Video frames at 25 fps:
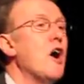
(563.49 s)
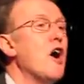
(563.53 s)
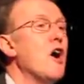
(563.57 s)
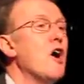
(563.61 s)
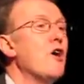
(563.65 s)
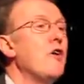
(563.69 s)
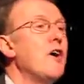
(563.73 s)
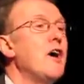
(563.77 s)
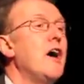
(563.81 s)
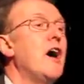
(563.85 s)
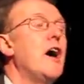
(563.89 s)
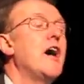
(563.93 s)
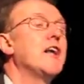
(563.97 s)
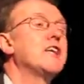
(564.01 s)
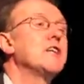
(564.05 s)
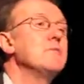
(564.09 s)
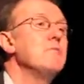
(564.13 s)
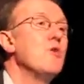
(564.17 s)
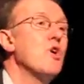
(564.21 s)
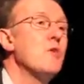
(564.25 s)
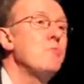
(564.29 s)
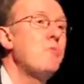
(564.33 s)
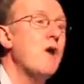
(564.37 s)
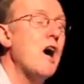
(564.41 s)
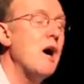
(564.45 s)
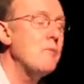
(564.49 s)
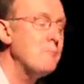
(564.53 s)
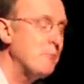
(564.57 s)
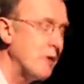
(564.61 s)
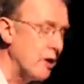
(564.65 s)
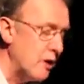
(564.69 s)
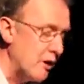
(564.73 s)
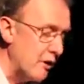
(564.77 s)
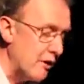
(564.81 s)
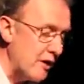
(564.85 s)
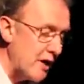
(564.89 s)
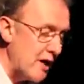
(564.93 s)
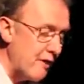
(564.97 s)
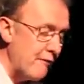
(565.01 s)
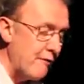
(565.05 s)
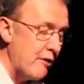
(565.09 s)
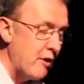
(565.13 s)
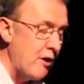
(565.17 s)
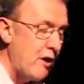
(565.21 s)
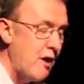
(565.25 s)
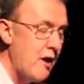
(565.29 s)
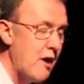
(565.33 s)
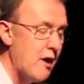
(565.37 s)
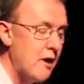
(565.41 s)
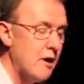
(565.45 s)
or at a more popular
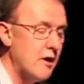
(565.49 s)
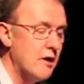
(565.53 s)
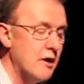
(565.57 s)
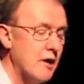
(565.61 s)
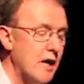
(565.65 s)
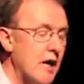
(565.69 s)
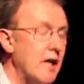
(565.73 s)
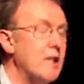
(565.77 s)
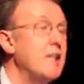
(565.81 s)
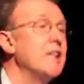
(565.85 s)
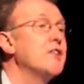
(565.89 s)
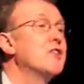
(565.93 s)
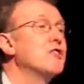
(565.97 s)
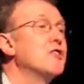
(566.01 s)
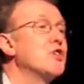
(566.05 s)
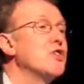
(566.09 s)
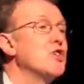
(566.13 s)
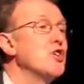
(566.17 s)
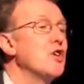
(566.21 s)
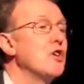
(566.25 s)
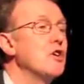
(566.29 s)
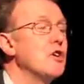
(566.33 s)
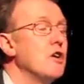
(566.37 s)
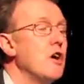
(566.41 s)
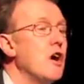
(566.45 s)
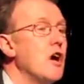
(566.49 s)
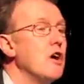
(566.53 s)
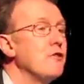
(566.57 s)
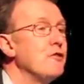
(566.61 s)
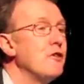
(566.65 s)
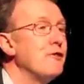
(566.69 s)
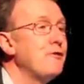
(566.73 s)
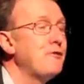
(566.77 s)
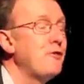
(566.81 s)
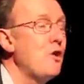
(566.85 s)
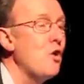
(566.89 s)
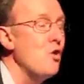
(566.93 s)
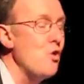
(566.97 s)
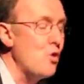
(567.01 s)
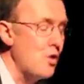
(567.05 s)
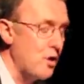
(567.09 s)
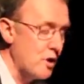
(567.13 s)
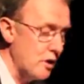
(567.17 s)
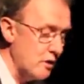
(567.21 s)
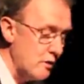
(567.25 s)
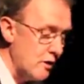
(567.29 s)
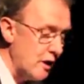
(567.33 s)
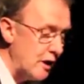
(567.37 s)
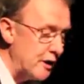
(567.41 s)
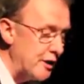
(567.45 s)
level, a literature of the
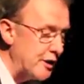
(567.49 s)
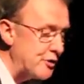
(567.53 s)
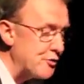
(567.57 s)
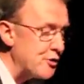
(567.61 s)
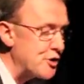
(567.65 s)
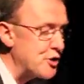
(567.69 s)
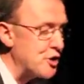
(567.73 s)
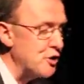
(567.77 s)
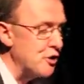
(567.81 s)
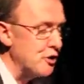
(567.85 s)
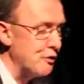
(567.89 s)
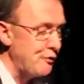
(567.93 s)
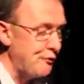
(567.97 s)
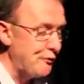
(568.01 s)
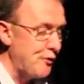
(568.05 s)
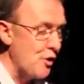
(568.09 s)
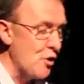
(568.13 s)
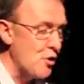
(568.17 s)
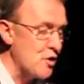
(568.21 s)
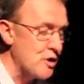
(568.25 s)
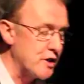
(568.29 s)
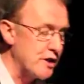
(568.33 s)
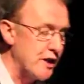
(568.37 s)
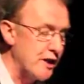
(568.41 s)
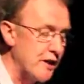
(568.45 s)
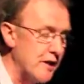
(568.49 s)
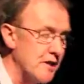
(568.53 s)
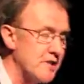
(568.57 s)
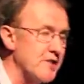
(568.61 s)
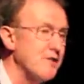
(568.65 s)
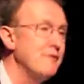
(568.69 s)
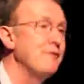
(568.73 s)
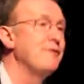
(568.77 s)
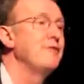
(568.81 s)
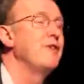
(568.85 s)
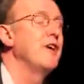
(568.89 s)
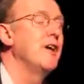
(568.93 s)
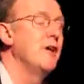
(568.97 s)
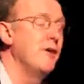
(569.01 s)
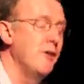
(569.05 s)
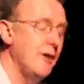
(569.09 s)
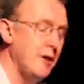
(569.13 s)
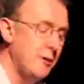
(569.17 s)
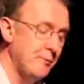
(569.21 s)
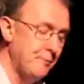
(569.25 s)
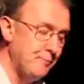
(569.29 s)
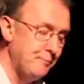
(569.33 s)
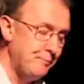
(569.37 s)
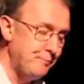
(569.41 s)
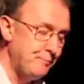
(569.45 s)
folk, a literature of folk tales and
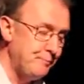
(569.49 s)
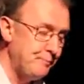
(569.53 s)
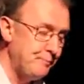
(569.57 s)
fairy.